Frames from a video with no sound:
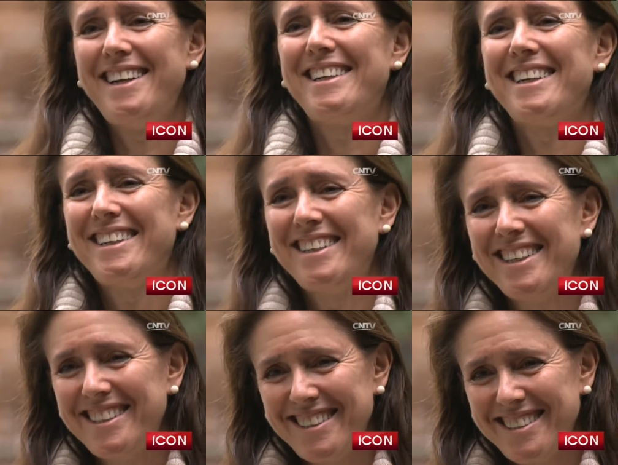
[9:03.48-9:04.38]
You have
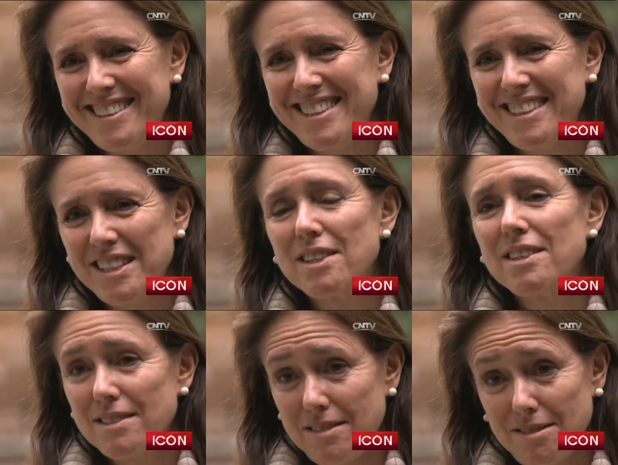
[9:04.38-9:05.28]
Mulan,
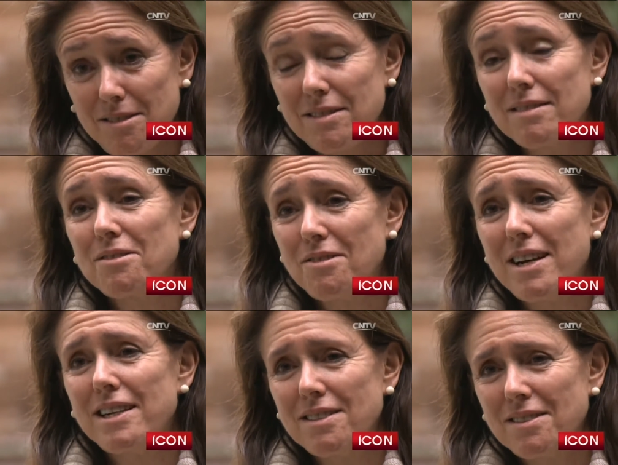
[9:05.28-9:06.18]
Hollywood production,
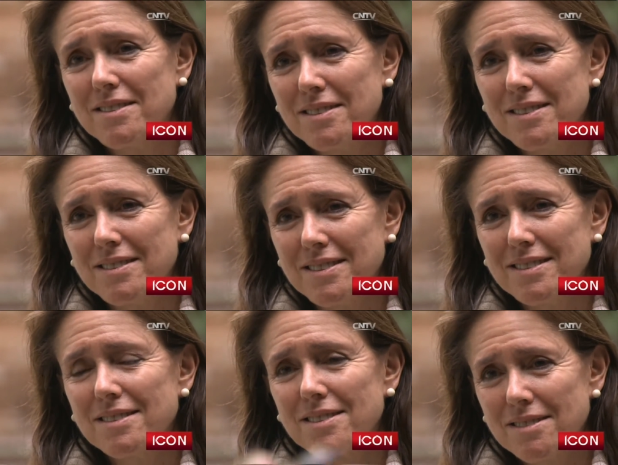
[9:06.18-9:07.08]
right. and you have all
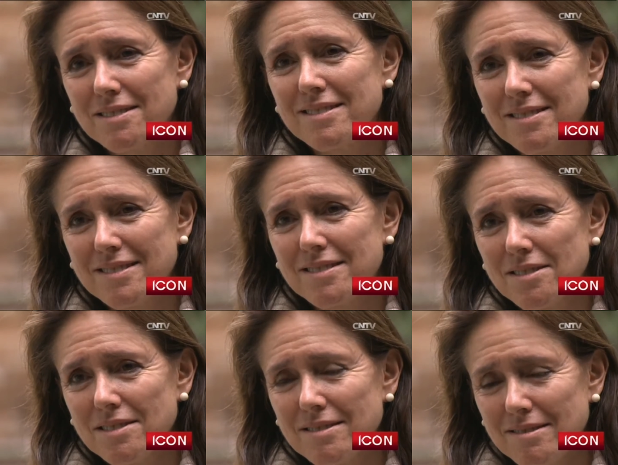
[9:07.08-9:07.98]
these elements,
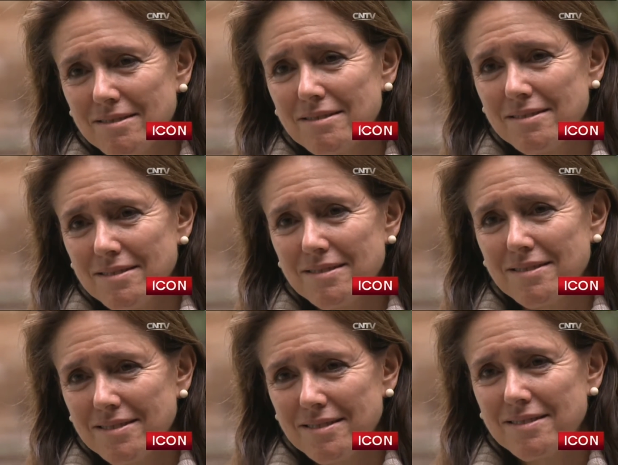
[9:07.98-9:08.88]
a foreign
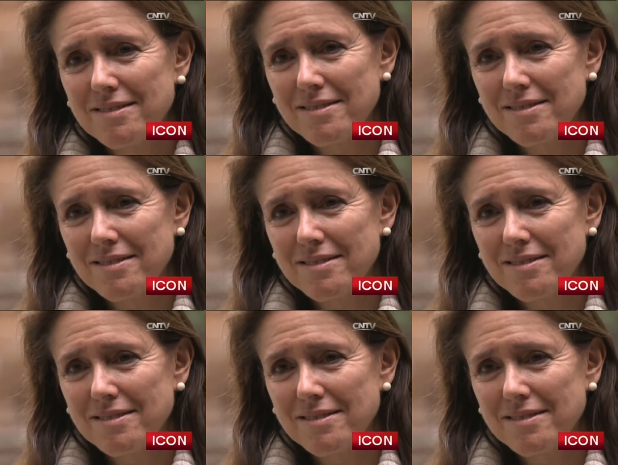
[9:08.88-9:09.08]
production.